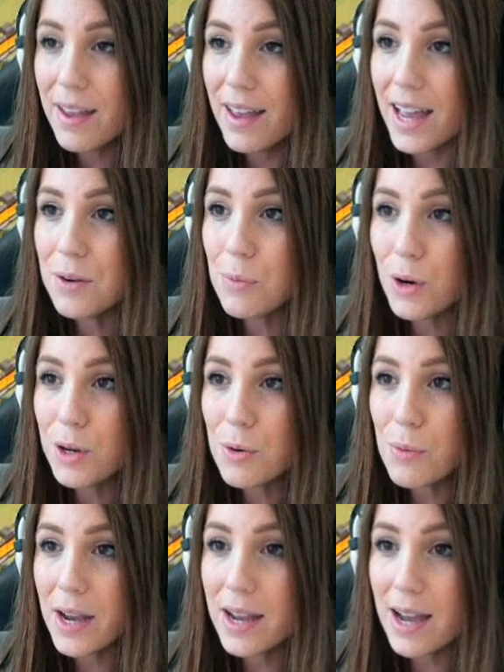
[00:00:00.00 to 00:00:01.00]
and work
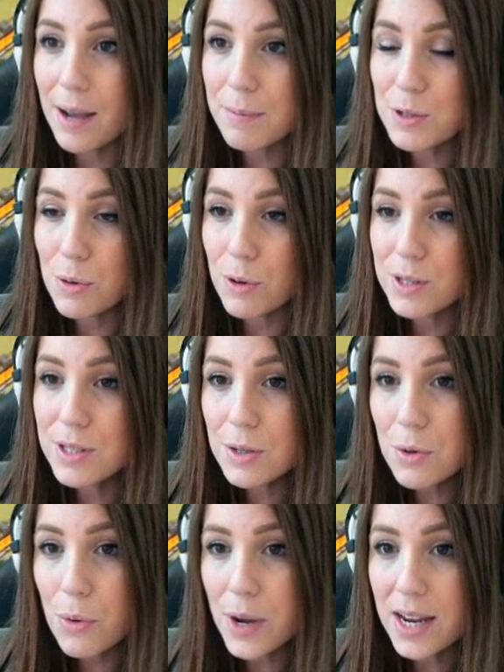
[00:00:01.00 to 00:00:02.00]
her way up towards the
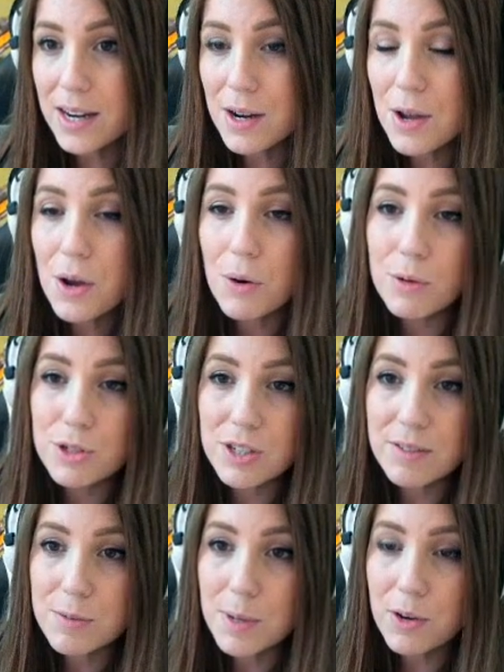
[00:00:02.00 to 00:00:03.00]
queen, which
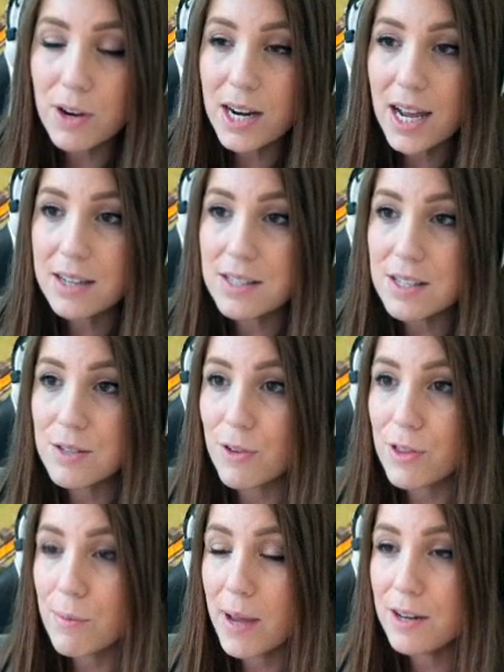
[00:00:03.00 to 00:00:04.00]
gives me great access
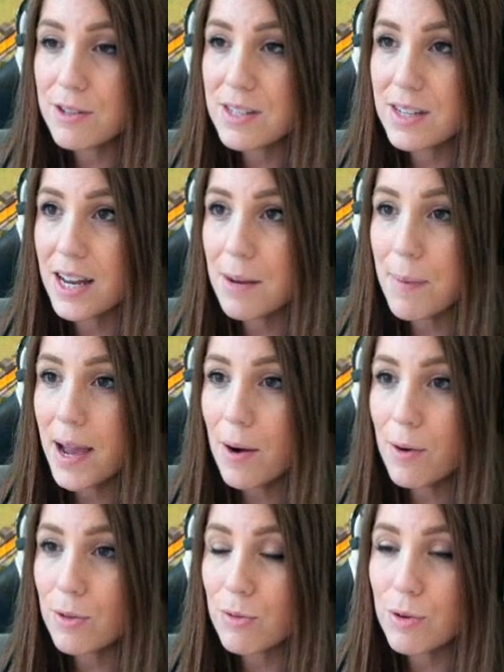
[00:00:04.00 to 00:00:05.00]
for the miners to kind of
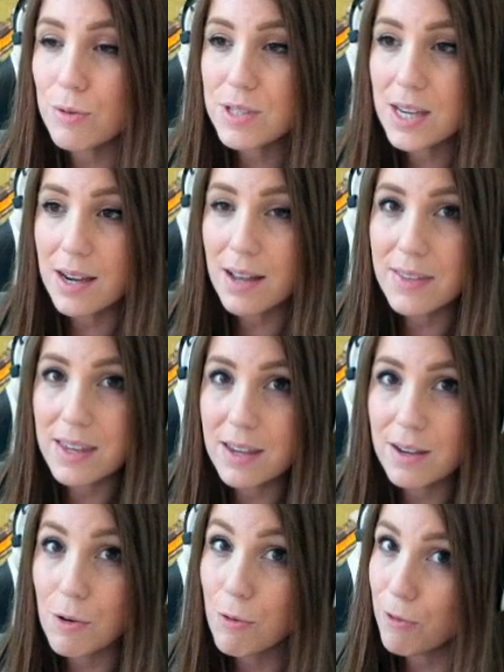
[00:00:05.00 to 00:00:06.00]
power through, take on the
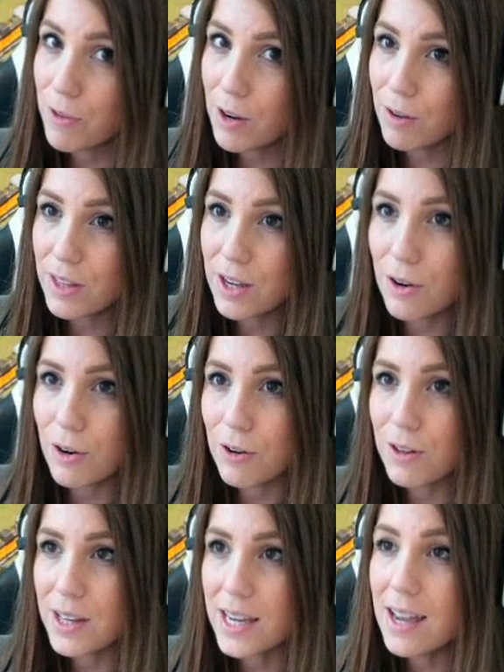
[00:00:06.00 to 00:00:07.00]
eagle fairly
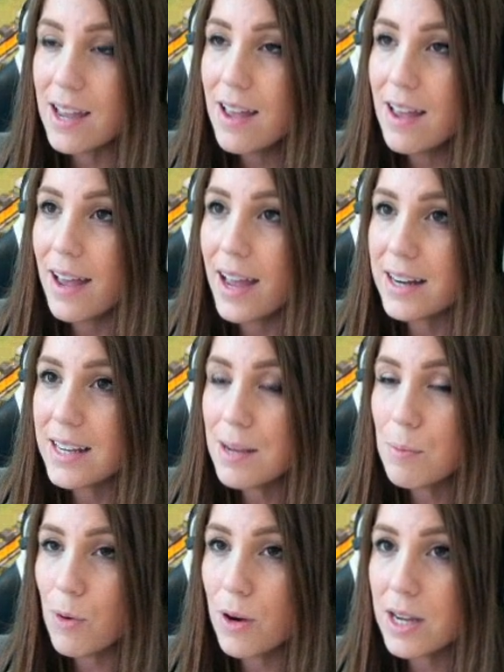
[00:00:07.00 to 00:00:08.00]
early, and
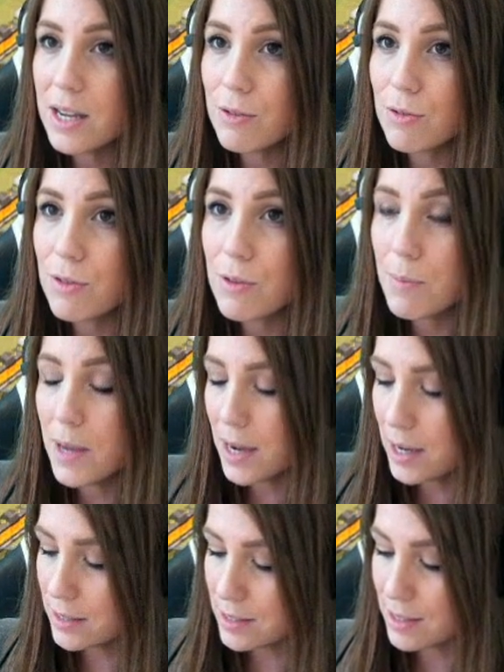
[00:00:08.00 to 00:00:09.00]
keep working through the
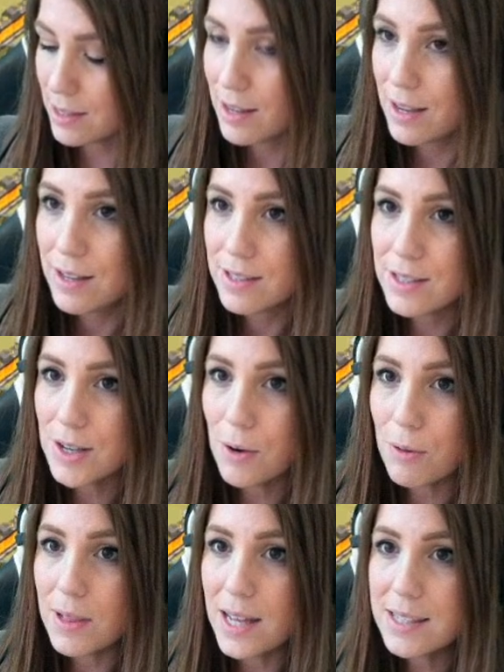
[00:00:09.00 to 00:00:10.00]
base.
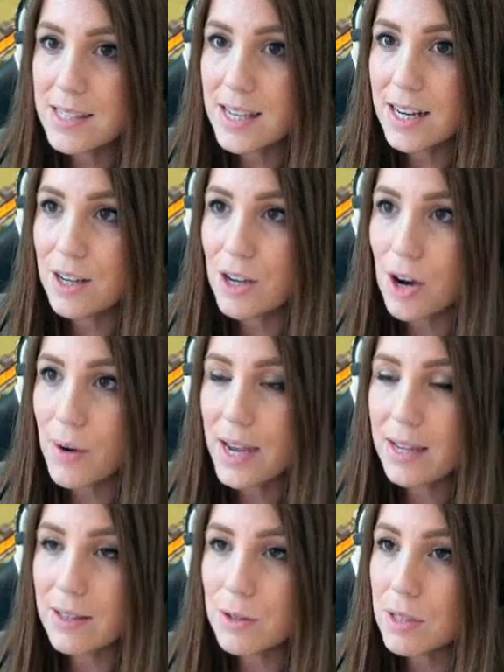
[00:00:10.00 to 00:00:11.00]
So let's get it
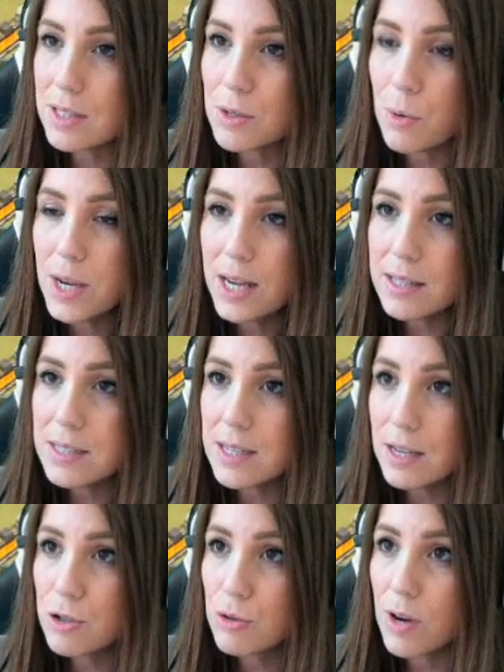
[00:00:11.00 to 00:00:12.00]
going. This queen gets
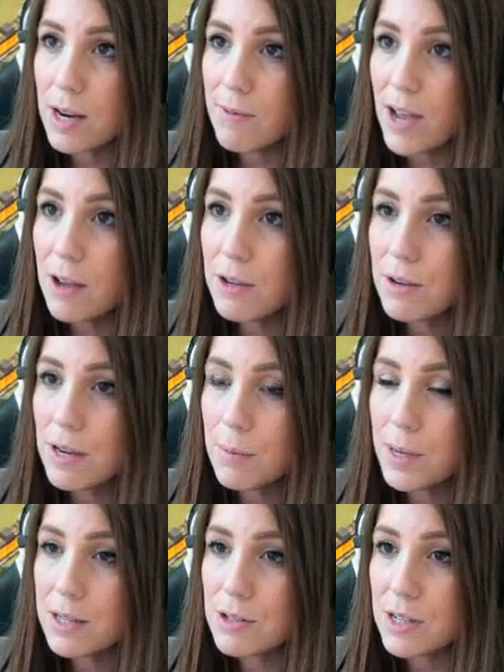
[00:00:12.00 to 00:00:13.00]
such great value
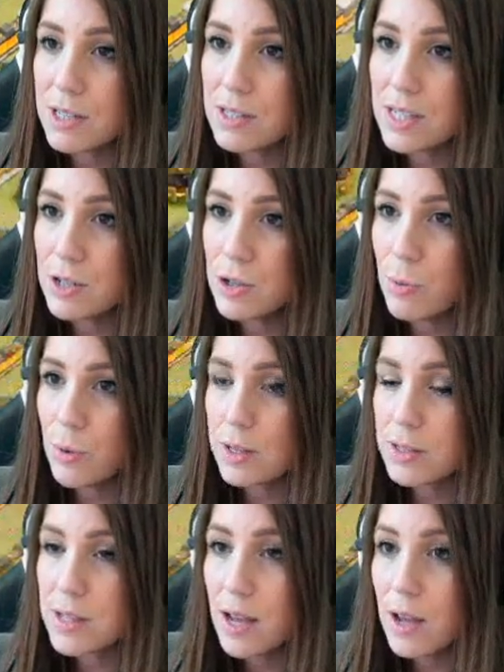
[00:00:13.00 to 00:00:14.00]
here because you can see she
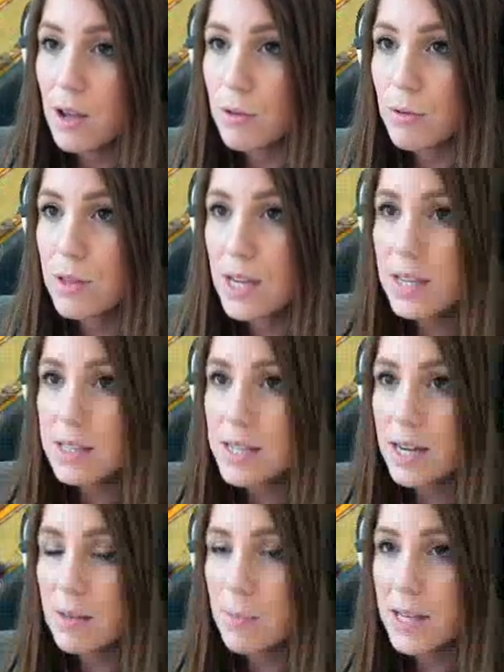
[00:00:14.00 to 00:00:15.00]
works through the
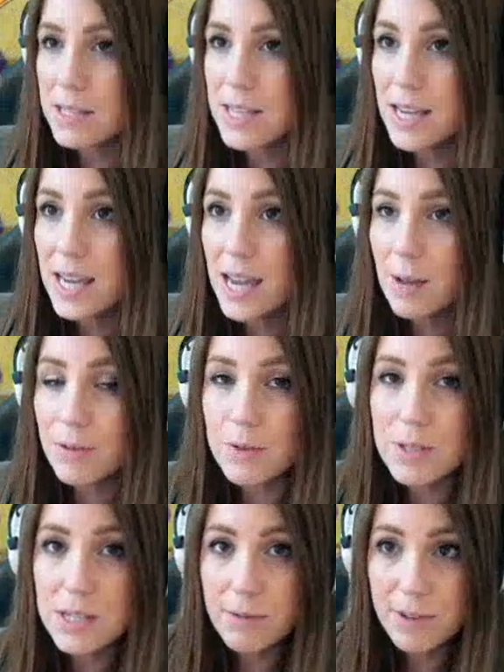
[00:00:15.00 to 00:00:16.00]
inside of the base, taking out
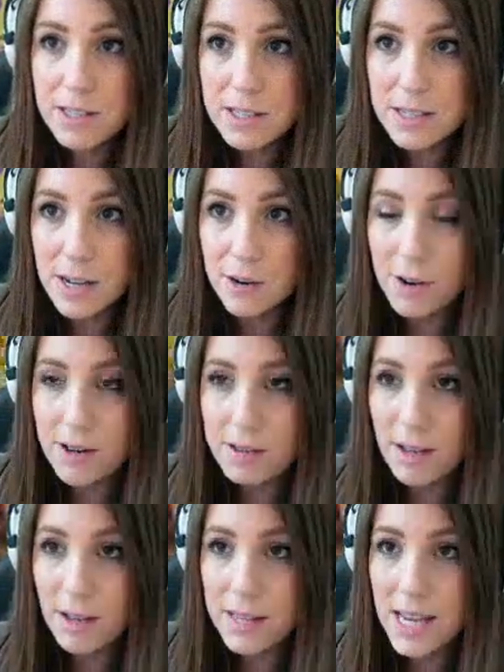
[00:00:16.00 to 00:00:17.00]
those defenses that are
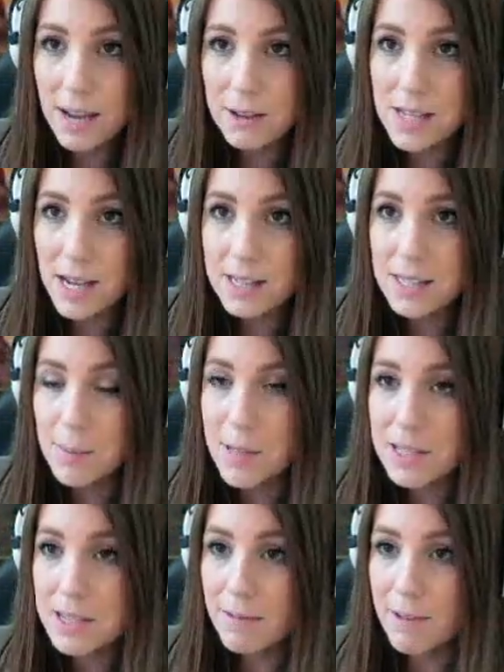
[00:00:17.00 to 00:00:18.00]
on the outside, some of
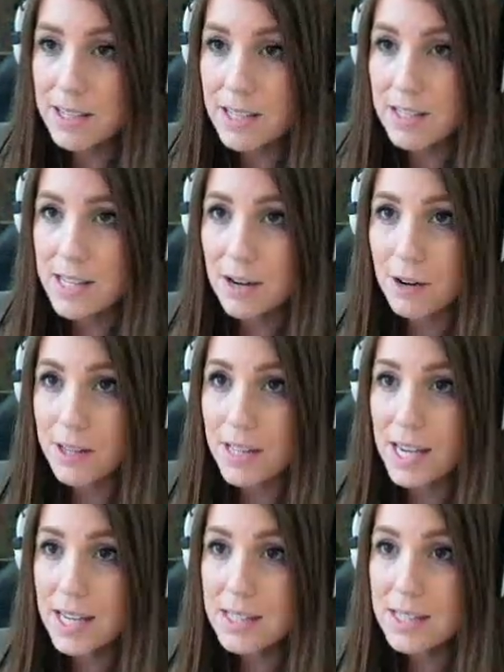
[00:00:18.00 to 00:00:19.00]
the defenses that are on
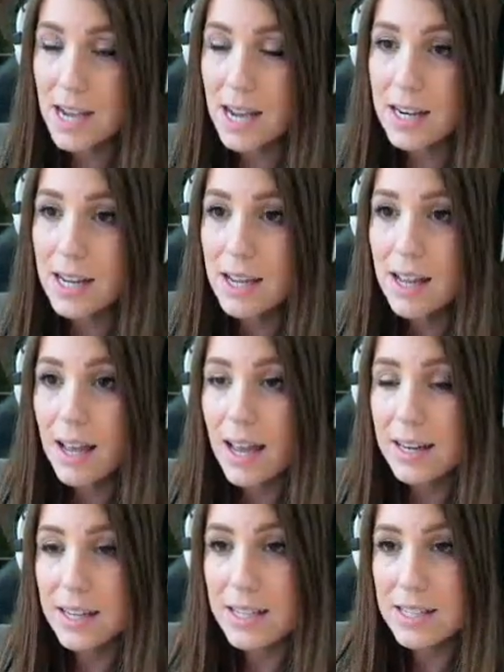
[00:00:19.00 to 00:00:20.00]
the inside,
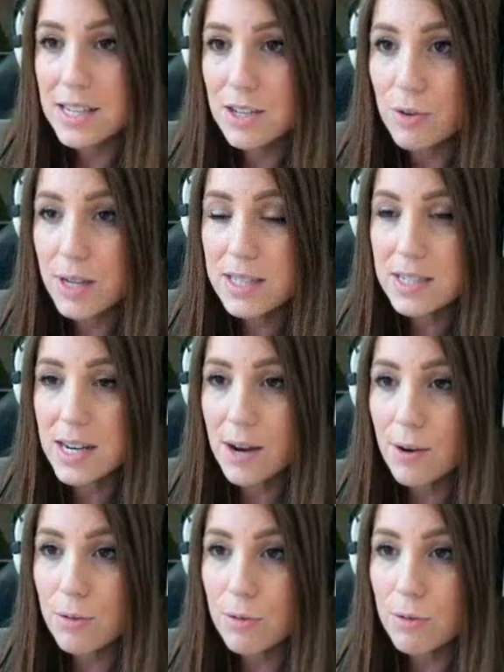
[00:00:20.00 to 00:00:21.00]
and continuing to
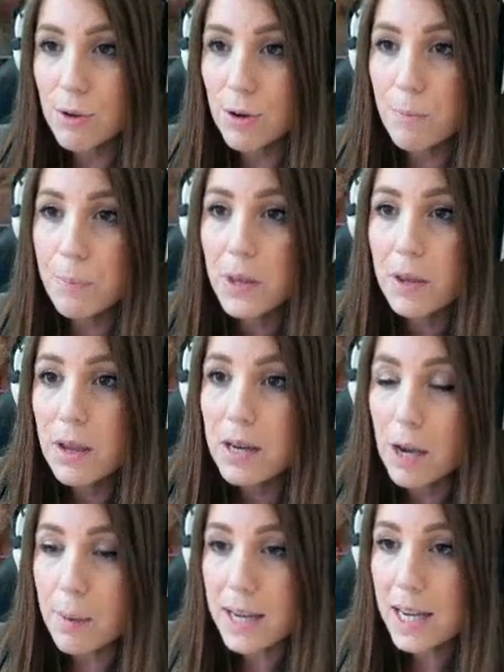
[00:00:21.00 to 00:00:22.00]
narrow through.
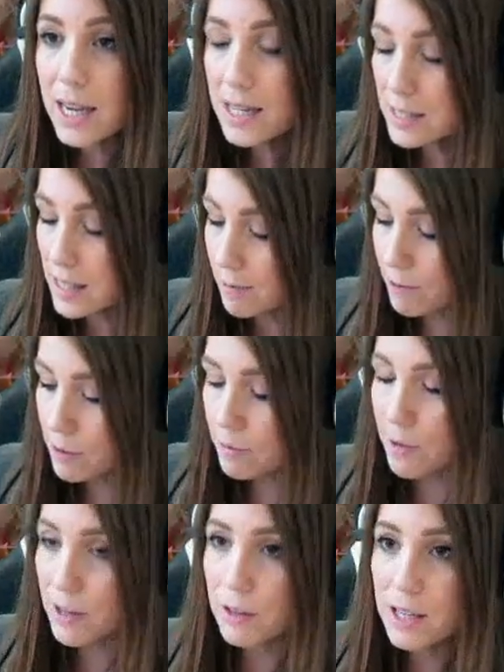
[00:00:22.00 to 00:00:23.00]
Now my king is set for the
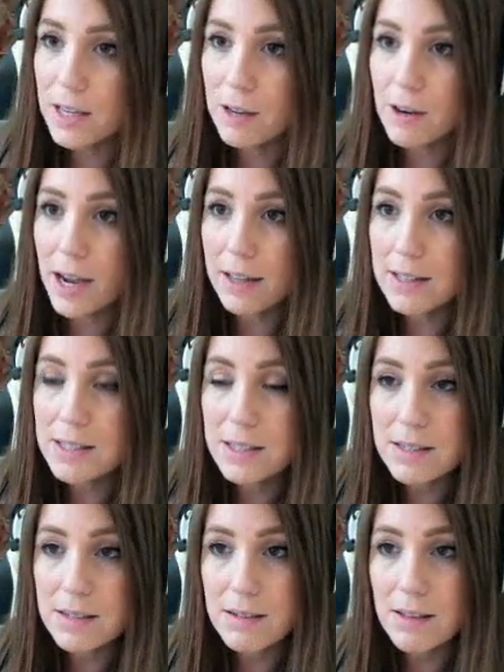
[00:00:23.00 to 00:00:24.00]
funnel here at the
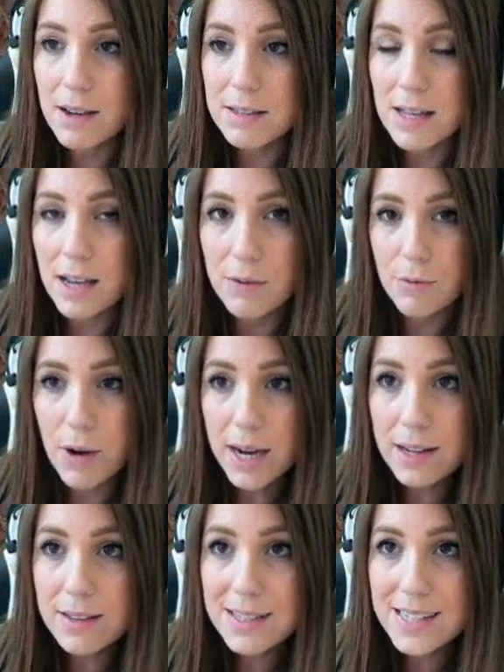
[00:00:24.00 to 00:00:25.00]
six o'clock side,
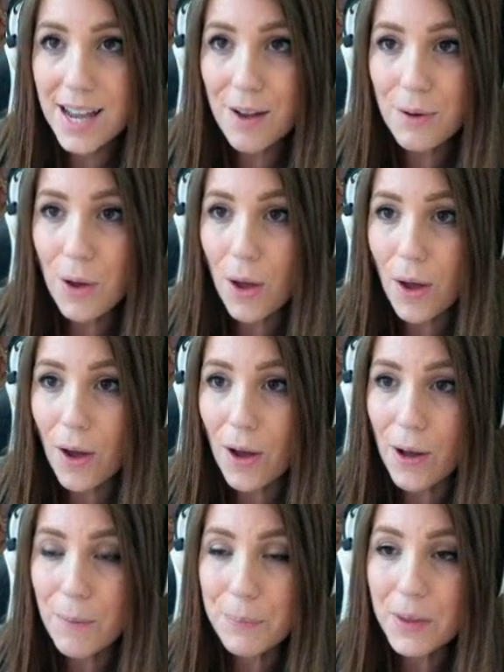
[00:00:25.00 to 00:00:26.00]
right on the town
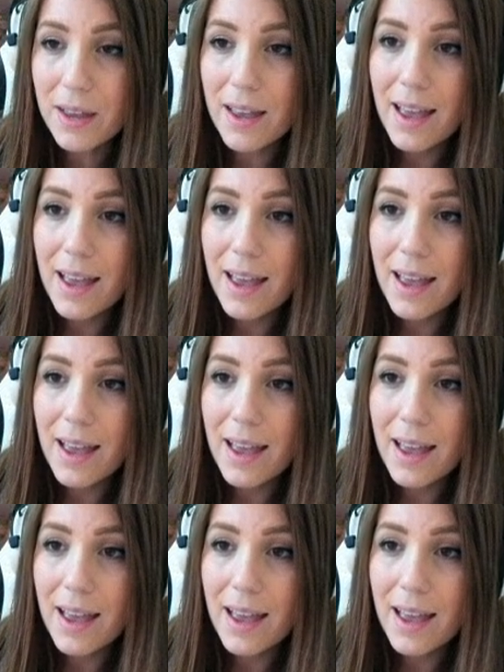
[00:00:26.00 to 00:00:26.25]
hall.